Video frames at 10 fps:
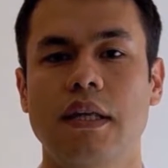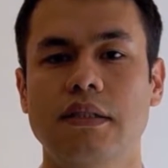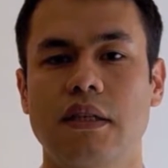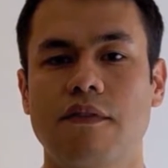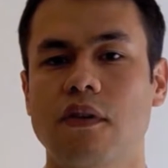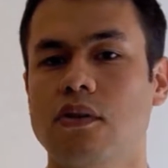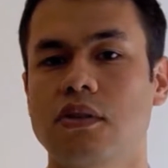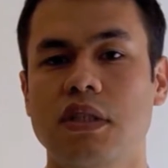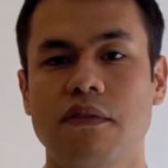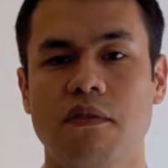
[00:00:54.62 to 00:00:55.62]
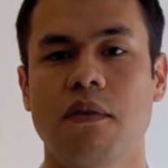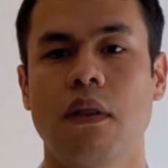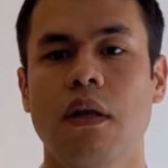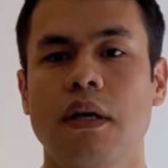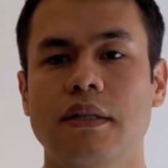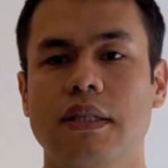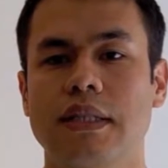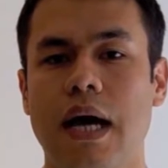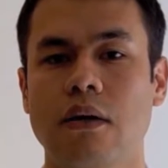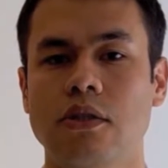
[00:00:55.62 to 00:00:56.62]
it is therefore conceivable
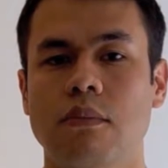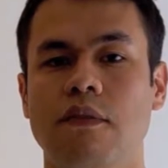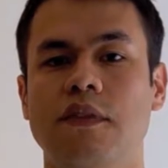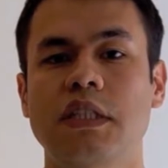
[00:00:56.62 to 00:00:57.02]
that the outcome